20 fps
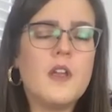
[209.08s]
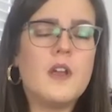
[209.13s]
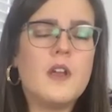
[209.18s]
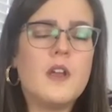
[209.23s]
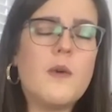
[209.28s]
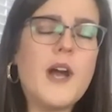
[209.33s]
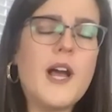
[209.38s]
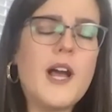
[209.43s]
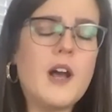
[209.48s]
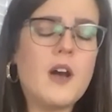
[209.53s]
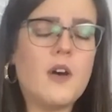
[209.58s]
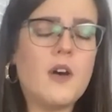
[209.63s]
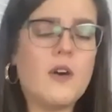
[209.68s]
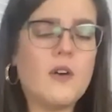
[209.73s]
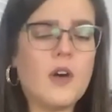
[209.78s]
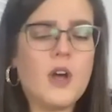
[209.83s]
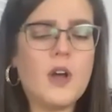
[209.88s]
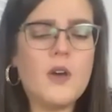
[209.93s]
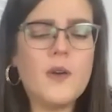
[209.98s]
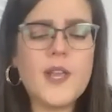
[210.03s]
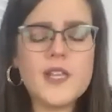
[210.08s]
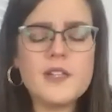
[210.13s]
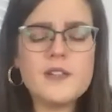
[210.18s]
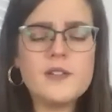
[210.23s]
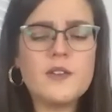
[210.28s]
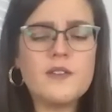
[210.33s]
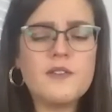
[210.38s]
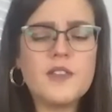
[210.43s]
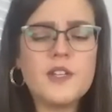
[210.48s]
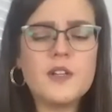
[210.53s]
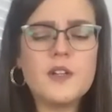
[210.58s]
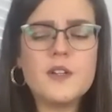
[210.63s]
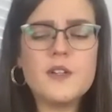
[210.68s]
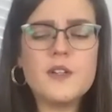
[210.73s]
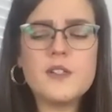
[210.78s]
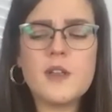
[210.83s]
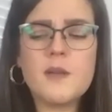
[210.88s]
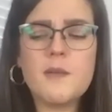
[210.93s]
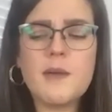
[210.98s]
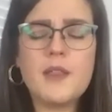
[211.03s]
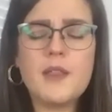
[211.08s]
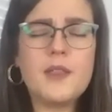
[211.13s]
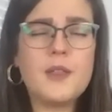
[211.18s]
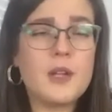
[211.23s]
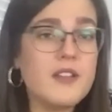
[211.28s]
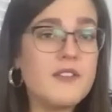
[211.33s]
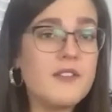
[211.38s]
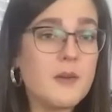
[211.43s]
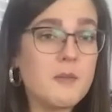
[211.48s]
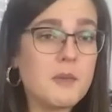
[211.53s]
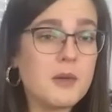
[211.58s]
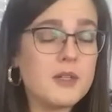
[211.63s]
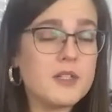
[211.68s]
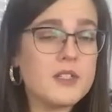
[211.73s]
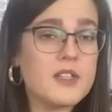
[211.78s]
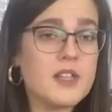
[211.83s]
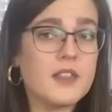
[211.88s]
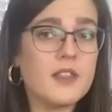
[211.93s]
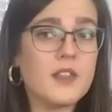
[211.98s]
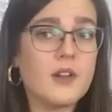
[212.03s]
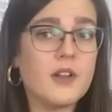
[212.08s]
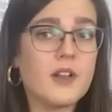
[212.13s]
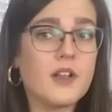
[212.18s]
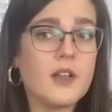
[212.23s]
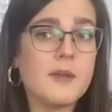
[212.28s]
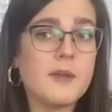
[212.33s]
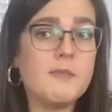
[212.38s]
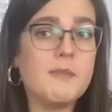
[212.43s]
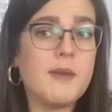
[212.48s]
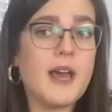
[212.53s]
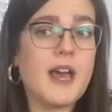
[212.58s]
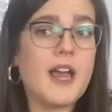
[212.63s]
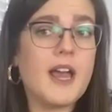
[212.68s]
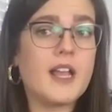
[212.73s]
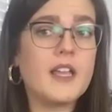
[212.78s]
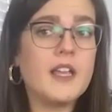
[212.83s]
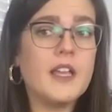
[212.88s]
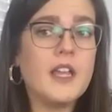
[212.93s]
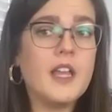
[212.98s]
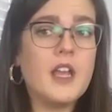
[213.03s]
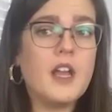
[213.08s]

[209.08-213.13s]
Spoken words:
Wow. Okay. So if there's about 35% that are coming back,